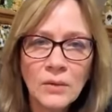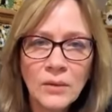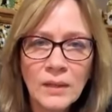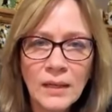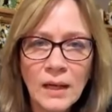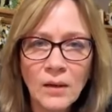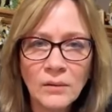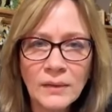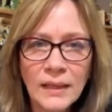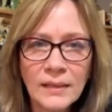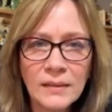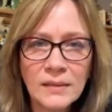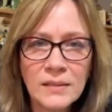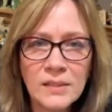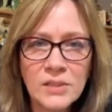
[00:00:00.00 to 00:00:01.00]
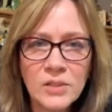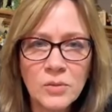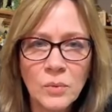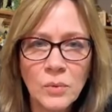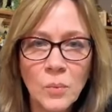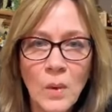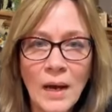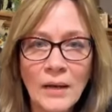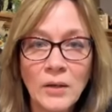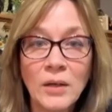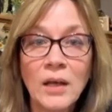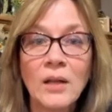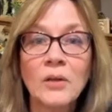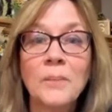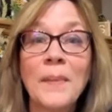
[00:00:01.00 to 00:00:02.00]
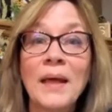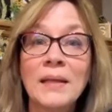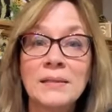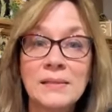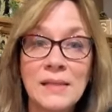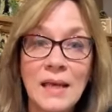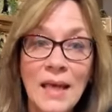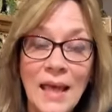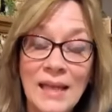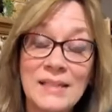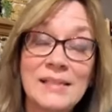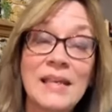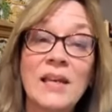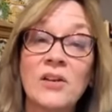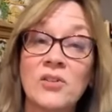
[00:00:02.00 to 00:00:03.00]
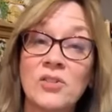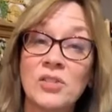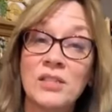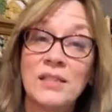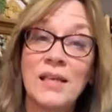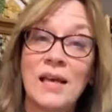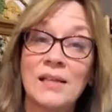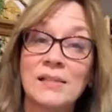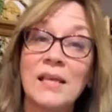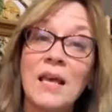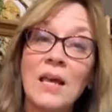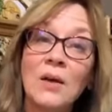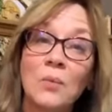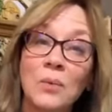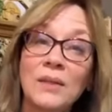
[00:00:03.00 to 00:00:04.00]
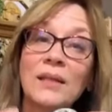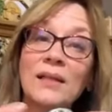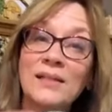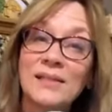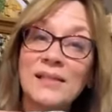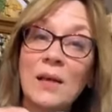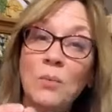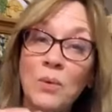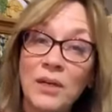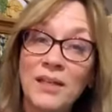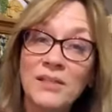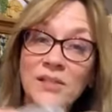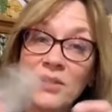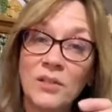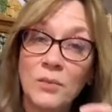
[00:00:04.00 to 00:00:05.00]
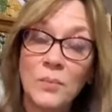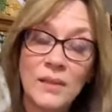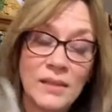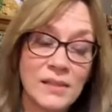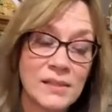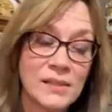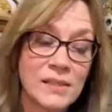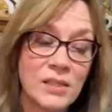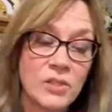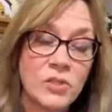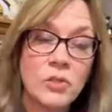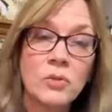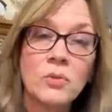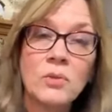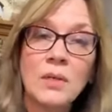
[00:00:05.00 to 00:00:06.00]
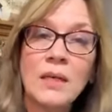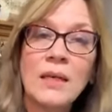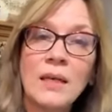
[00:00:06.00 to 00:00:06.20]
You can outline the tissue with watercolor pens and tears, yes. Does that work as good with this tissue?